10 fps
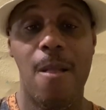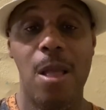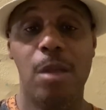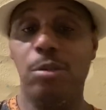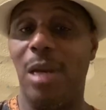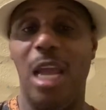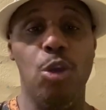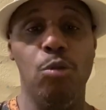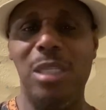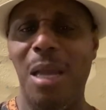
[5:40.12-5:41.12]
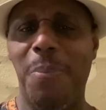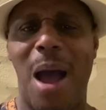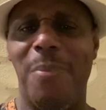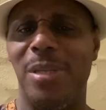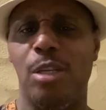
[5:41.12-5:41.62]
So they use hip
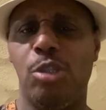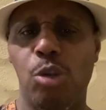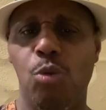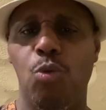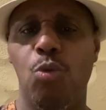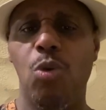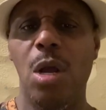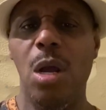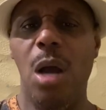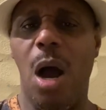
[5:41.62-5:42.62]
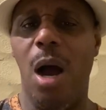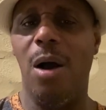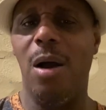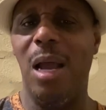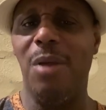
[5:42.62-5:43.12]
hop as a tool
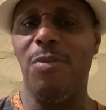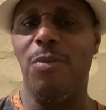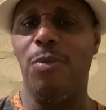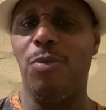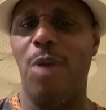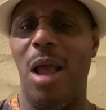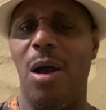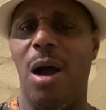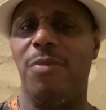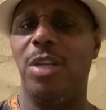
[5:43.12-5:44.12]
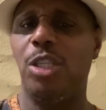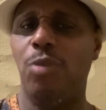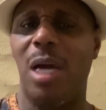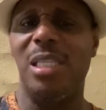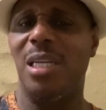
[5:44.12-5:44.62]
of
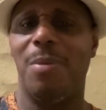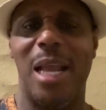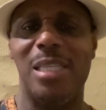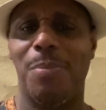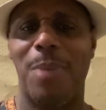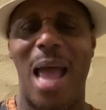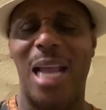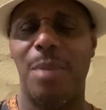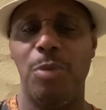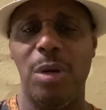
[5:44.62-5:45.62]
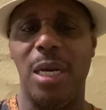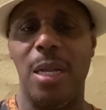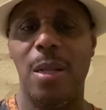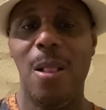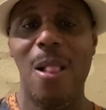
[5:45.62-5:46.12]
destruction against the black community.
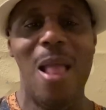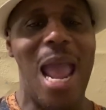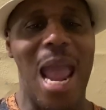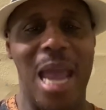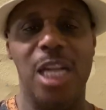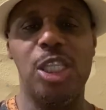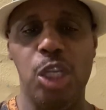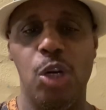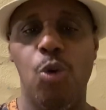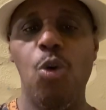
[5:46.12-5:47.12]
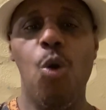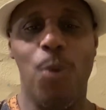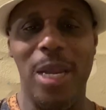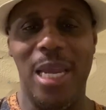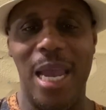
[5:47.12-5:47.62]
And until
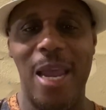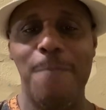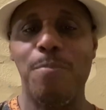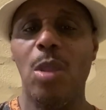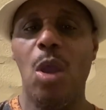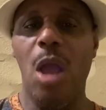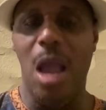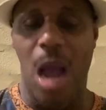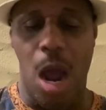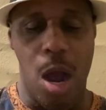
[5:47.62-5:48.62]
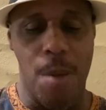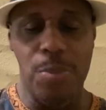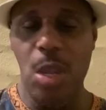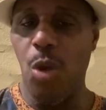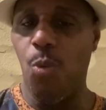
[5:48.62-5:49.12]
we get
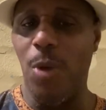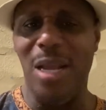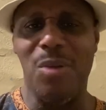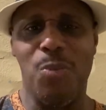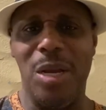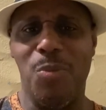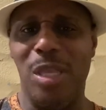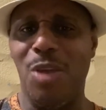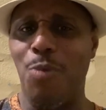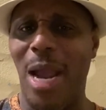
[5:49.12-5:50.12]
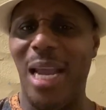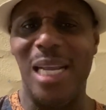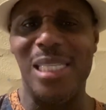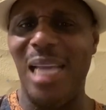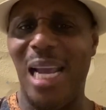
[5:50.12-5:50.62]
with the record
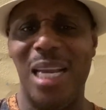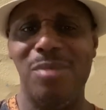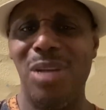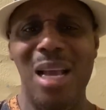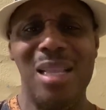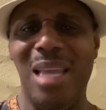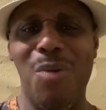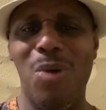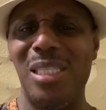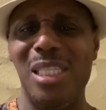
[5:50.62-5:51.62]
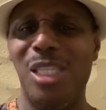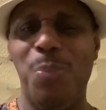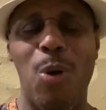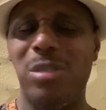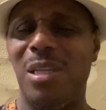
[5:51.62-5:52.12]
executives, there wasn't
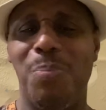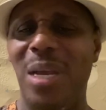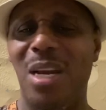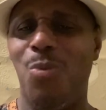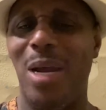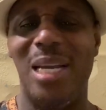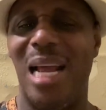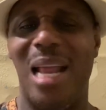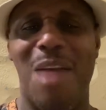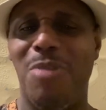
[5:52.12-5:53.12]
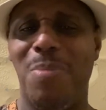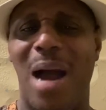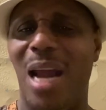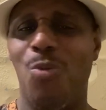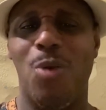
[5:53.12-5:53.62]
supposed to be the way that
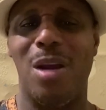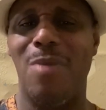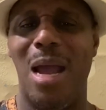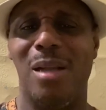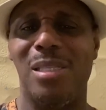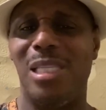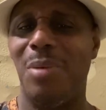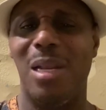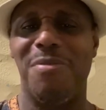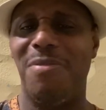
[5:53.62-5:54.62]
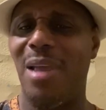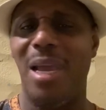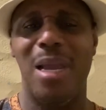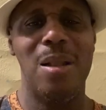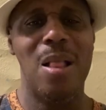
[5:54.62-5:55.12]
everybody went around Jimmy
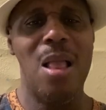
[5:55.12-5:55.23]
Levine,